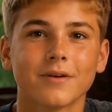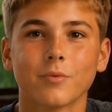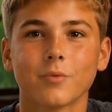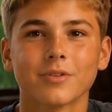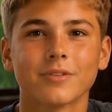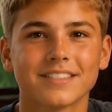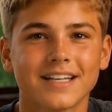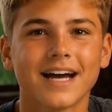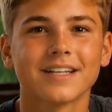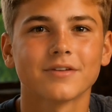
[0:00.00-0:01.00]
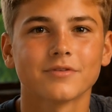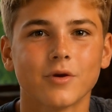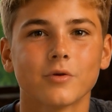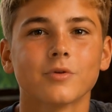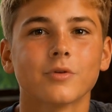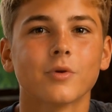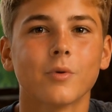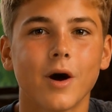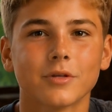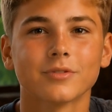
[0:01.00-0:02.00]
When you design a drone,
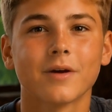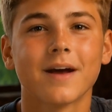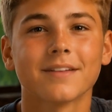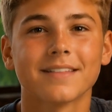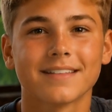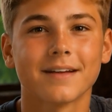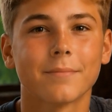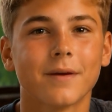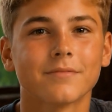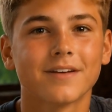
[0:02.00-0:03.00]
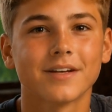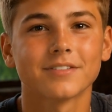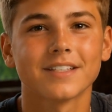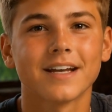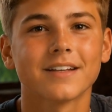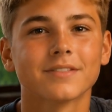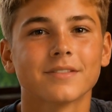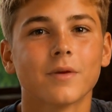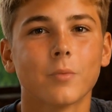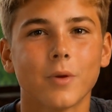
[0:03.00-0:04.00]
you also have to think about
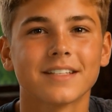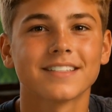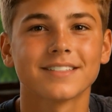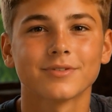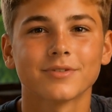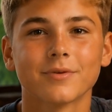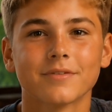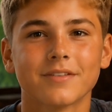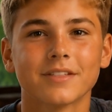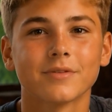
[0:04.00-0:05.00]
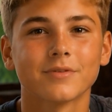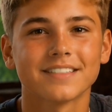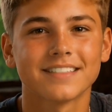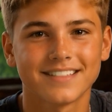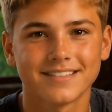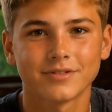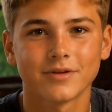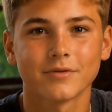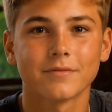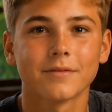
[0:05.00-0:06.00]
fail-safes. What does it do if it loses signal?